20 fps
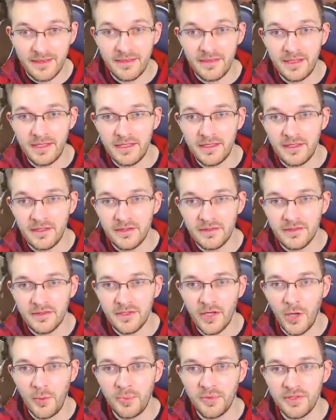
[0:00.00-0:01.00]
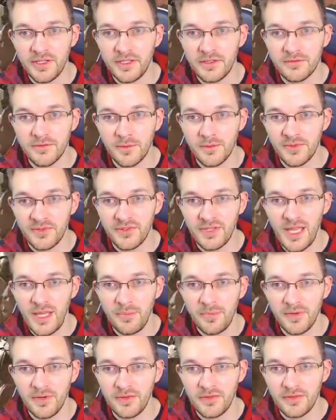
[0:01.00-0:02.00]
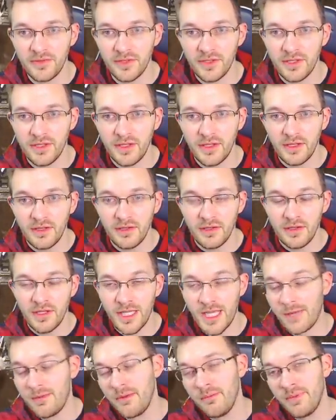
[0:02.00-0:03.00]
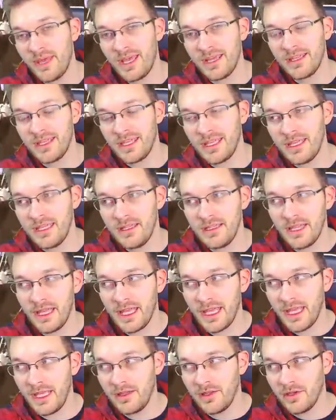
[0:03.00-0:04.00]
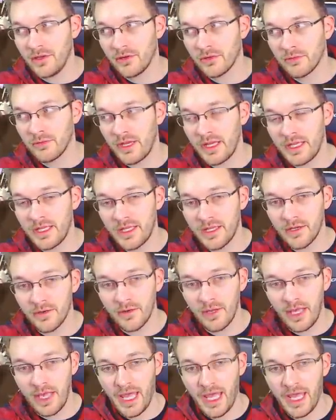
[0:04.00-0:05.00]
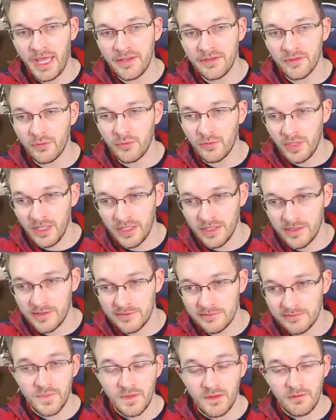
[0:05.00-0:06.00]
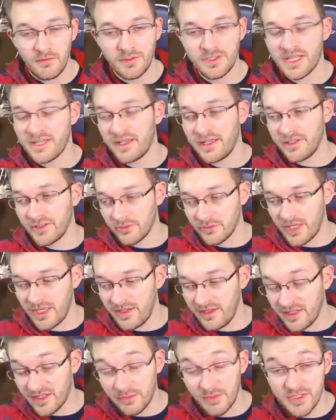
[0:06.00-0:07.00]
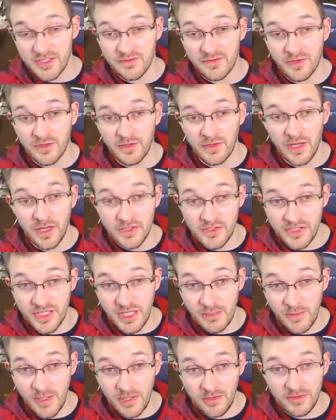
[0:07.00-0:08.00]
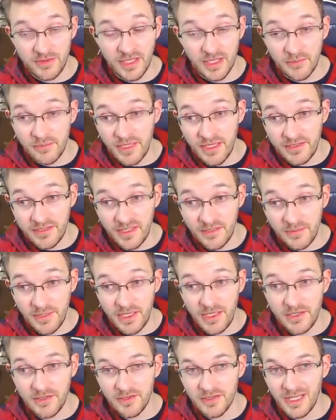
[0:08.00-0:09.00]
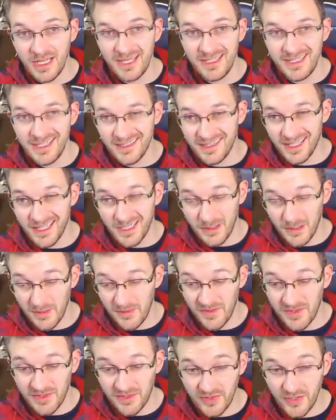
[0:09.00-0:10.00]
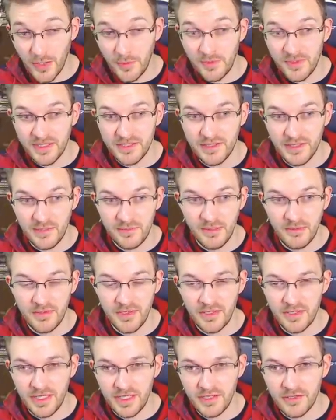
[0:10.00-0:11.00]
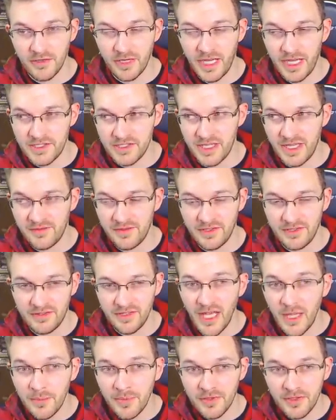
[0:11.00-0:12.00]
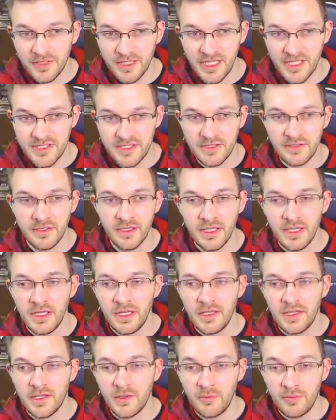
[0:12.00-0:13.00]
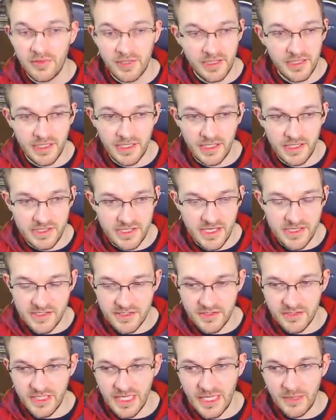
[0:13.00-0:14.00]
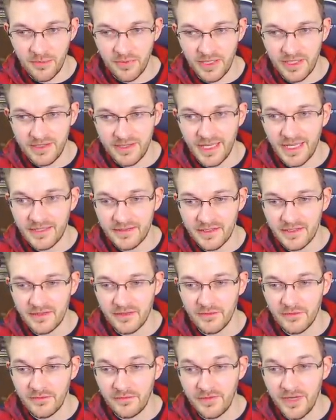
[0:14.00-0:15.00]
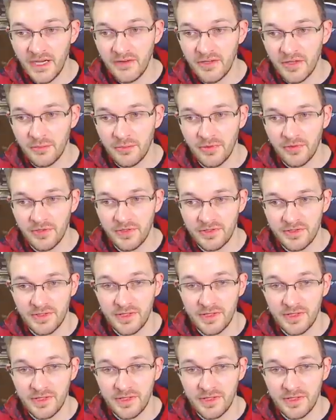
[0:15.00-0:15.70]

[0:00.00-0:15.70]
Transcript: the scope glint from snipers coming back in Halo right here as well which I think is great, especially for large scale modes like BTB. You're gonna need like a little bit of scope glint to let people know that you're actually having a sniper look at you completely changes your gameplay tactics. Very important to